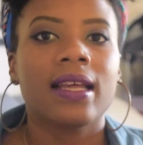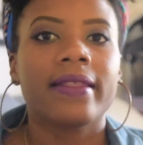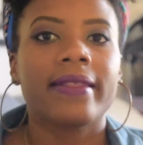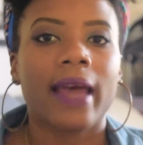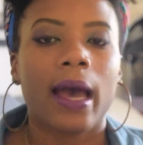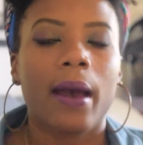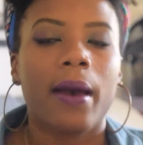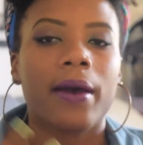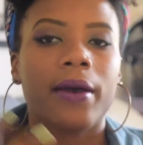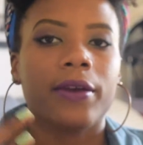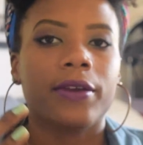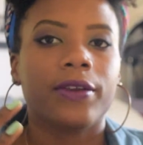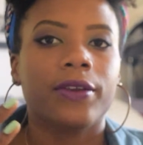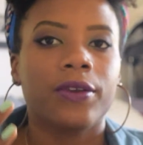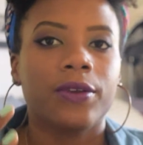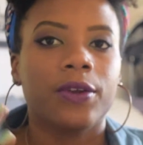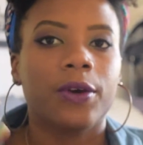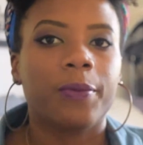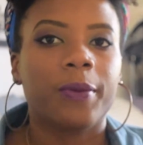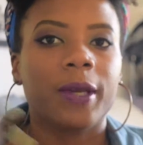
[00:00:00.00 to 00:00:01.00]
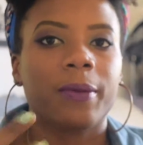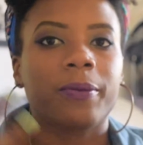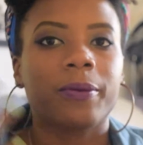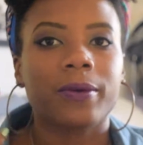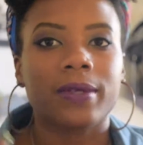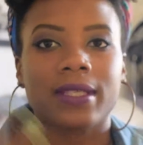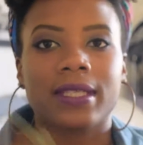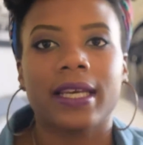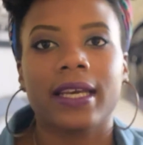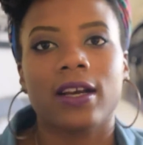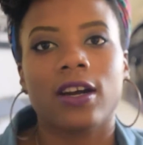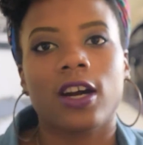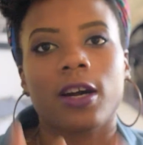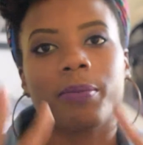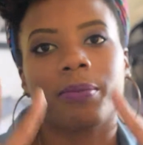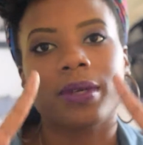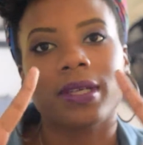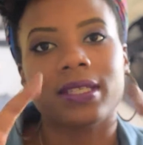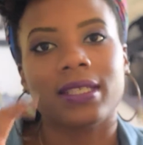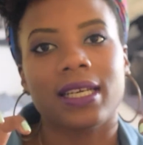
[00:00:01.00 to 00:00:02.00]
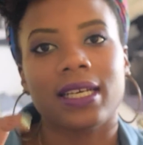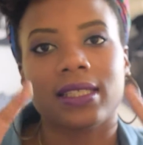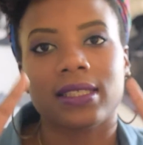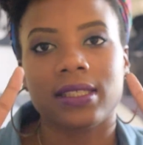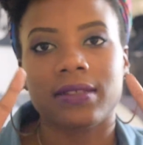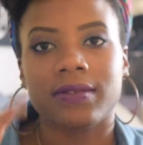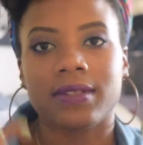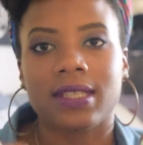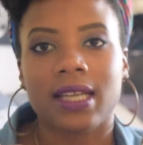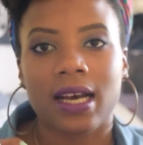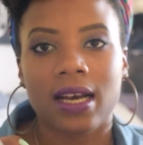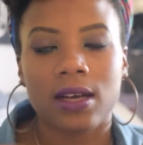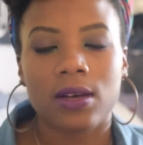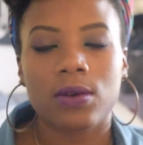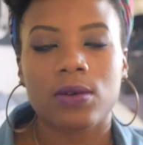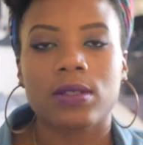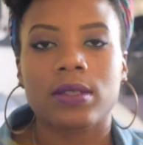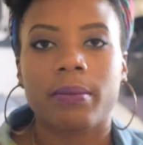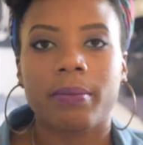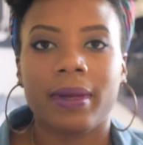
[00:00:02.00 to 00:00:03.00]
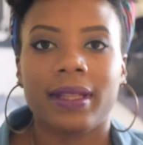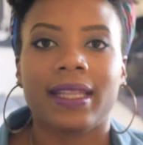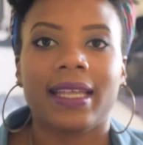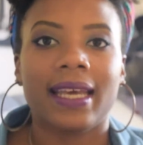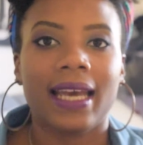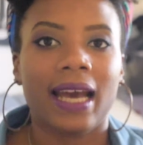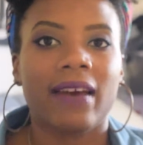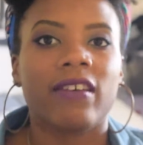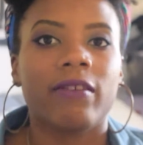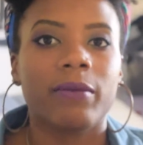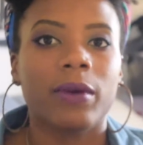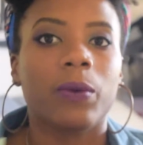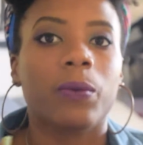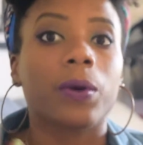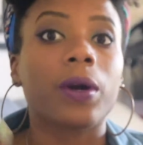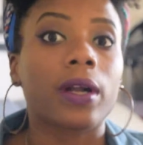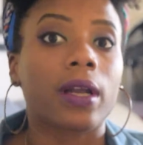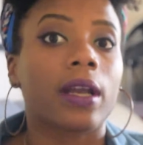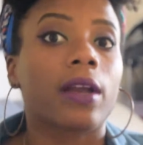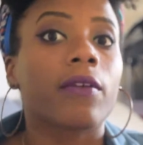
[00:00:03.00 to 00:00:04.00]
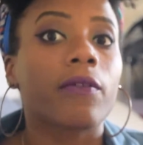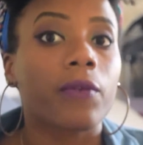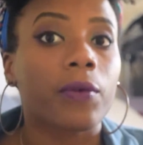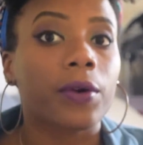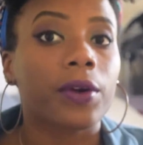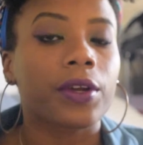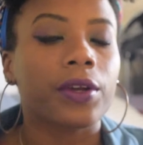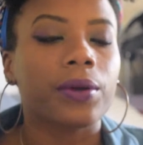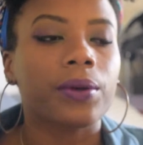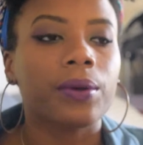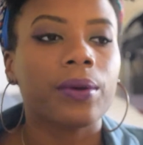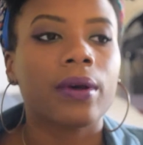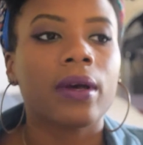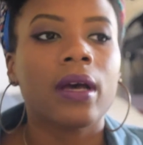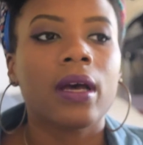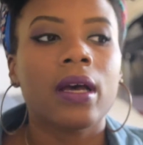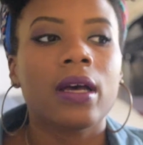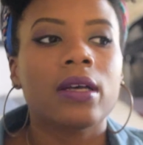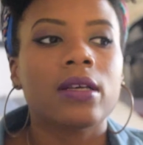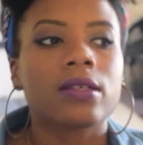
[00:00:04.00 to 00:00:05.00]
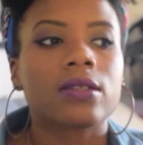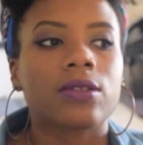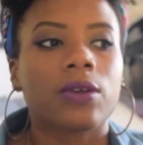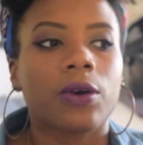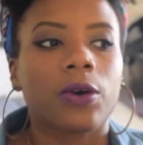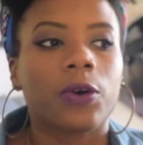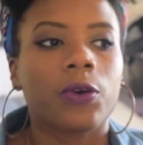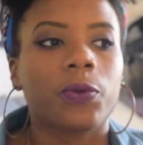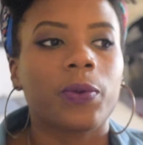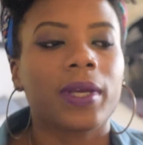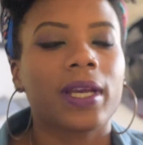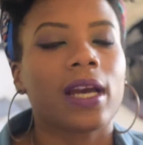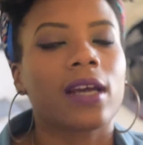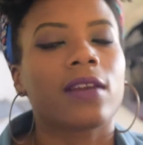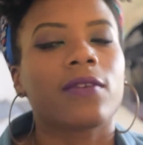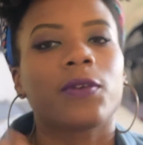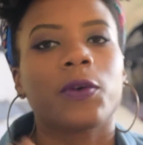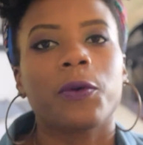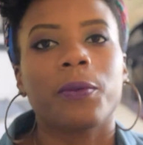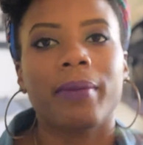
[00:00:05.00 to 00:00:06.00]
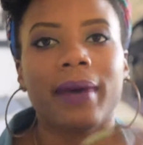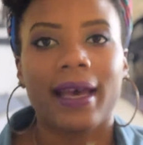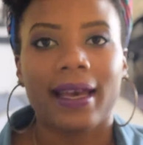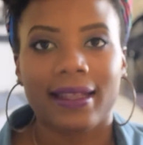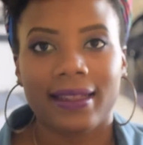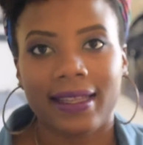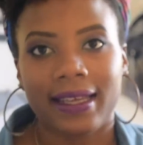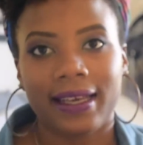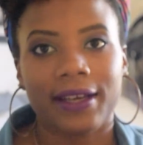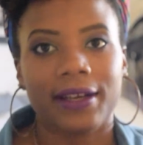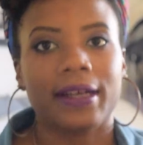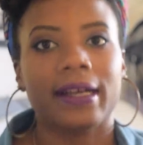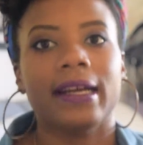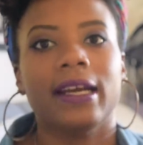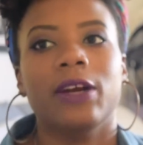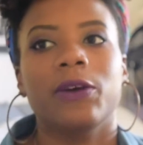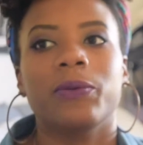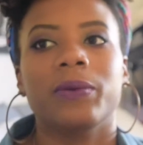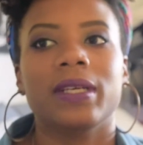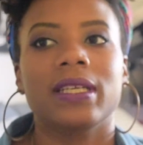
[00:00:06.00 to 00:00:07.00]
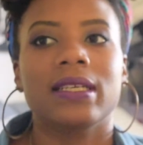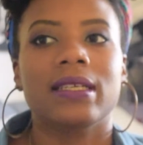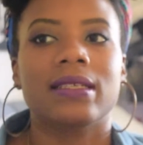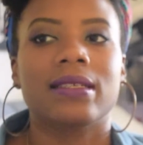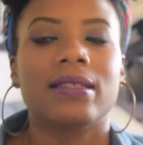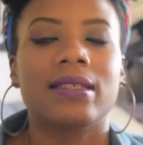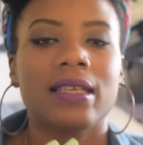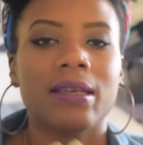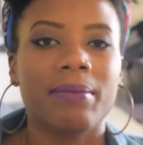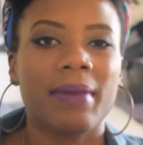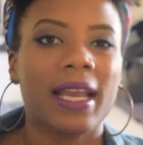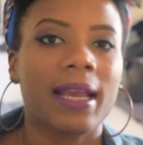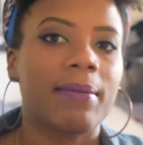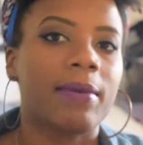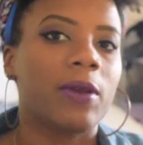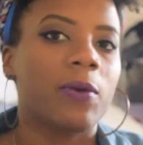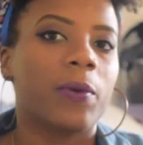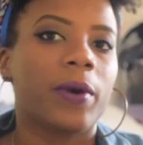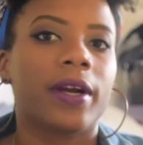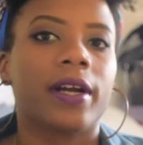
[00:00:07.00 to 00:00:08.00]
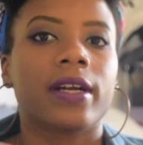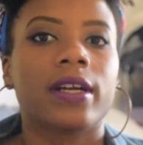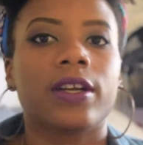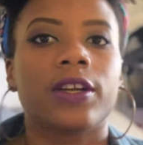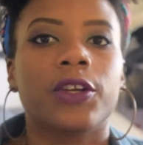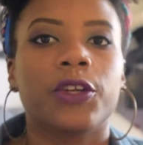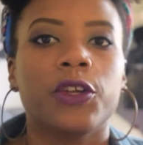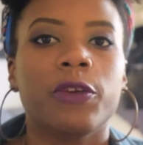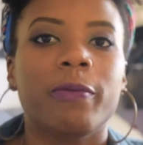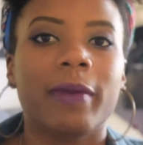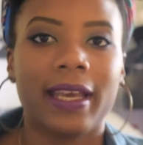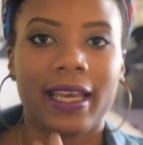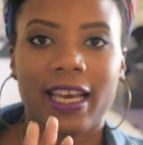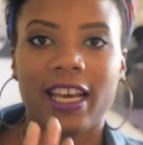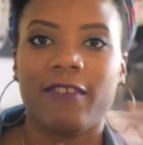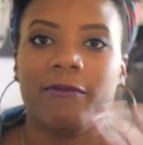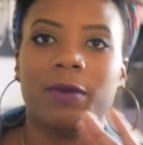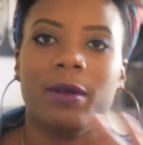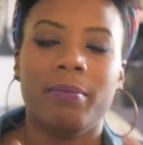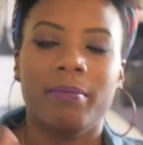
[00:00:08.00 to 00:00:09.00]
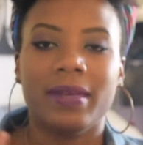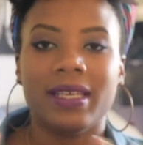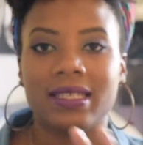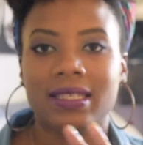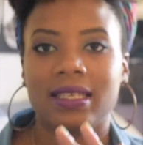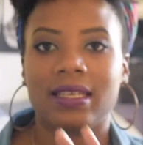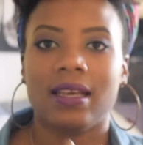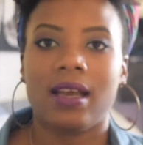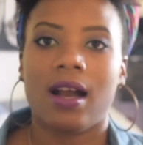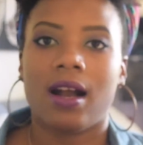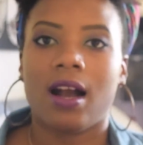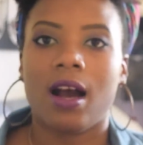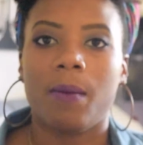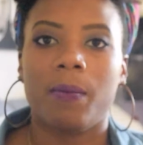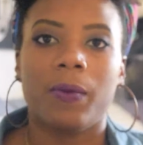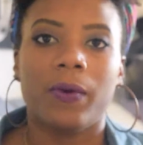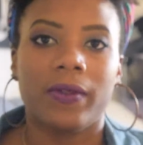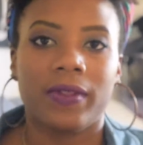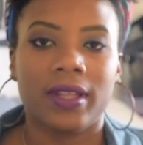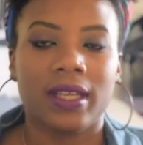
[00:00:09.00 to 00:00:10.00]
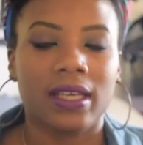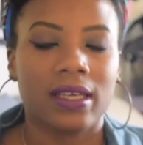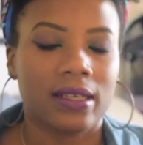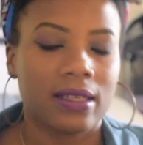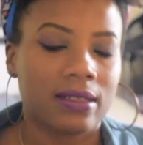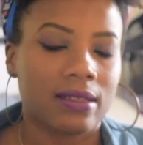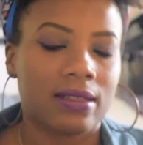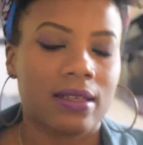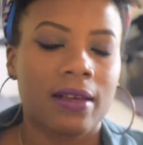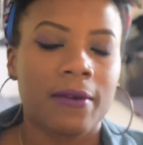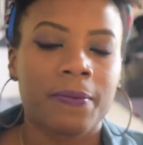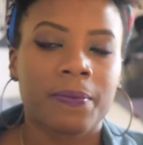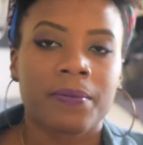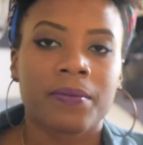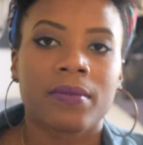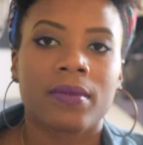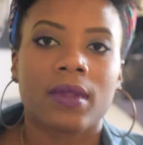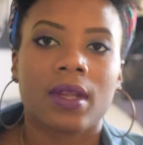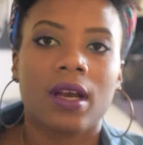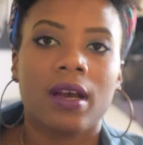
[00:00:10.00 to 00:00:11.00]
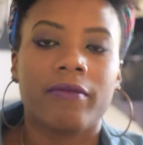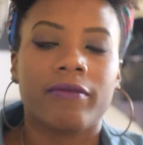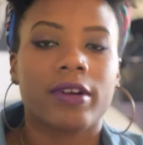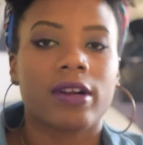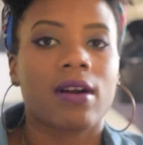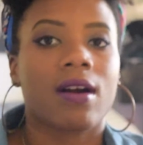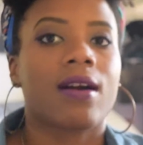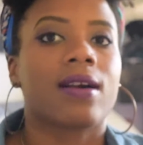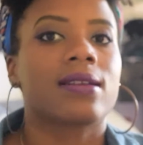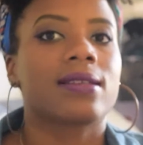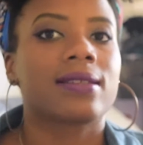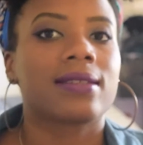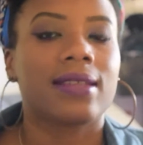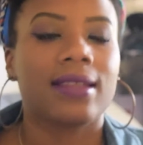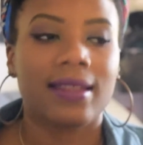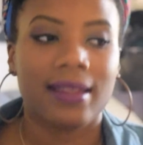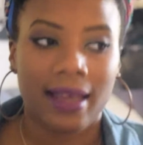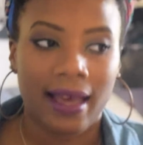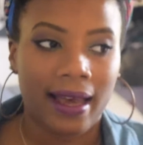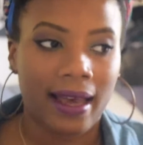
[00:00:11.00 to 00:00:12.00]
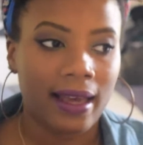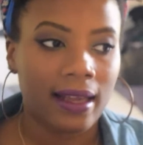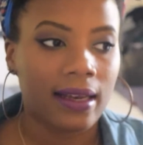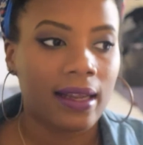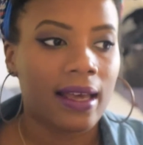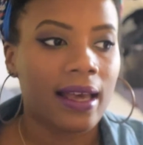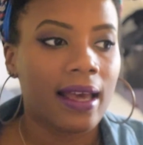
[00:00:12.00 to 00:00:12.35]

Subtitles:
that people say are protective styles, but they haven't been working for you. So we kind of go back there and we see maybe where you may have been missing a couple things in regards to that.